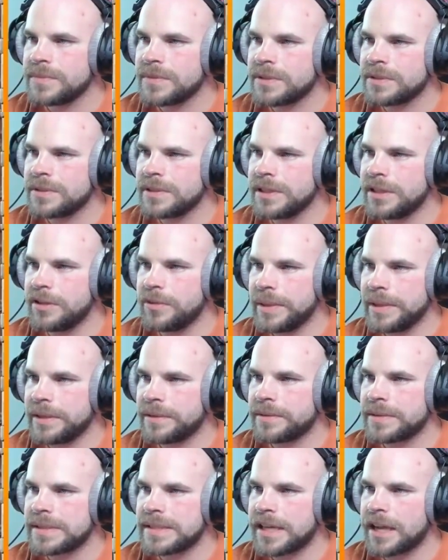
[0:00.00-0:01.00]
Alright, Queen on
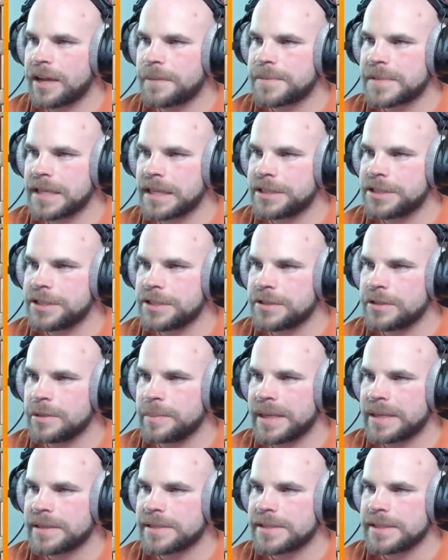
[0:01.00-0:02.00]
the top side. She's going to
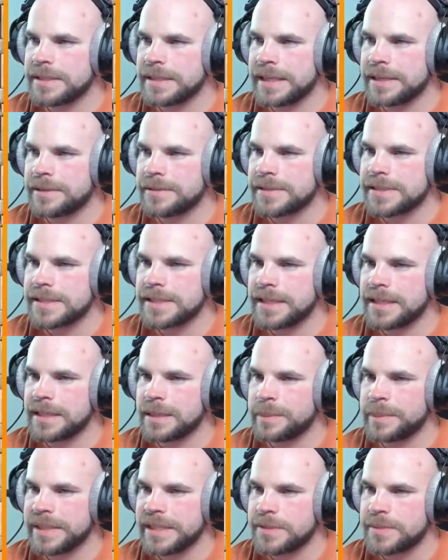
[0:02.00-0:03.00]
bounce to the outside of the
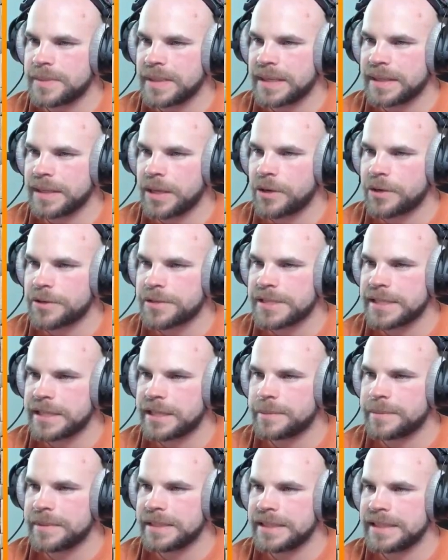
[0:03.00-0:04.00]
base. We got the RC
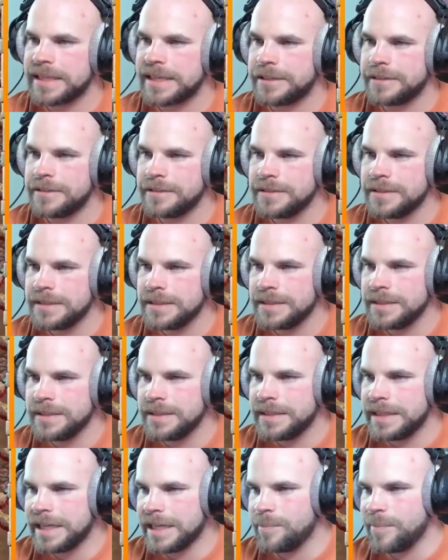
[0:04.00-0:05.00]
coming in now.
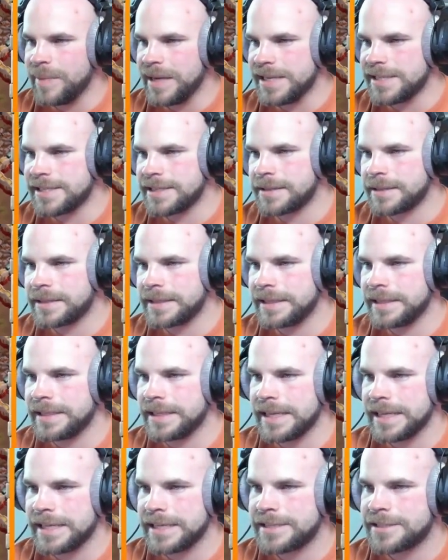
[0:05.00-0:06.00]
And basically,
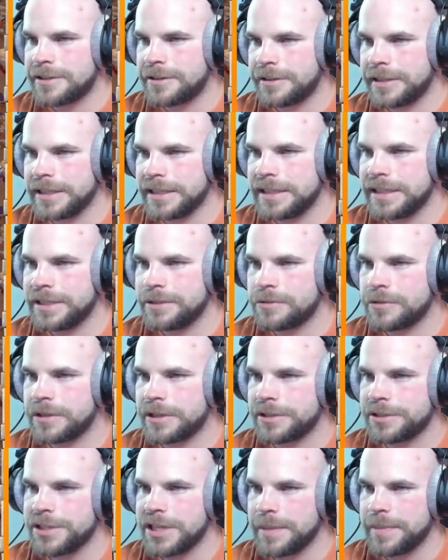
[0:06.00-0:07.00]
it's all in the
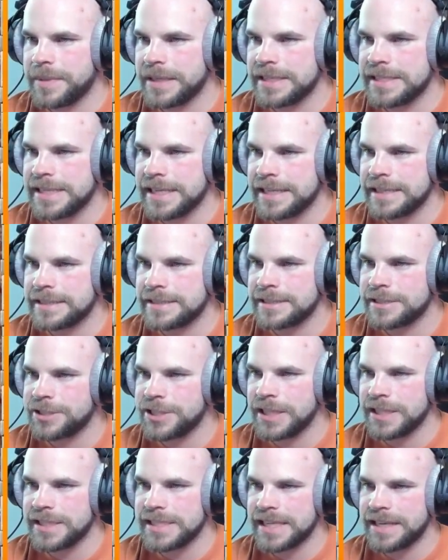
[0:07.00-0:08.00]
Royal Champion's hands, and she
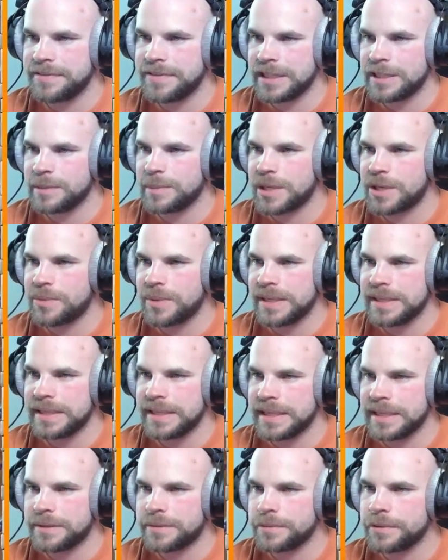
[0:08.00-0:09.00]
does have the enemy Queen to
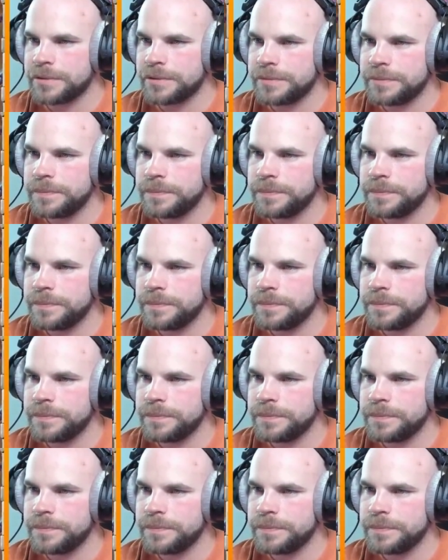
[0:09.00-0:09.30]
get through.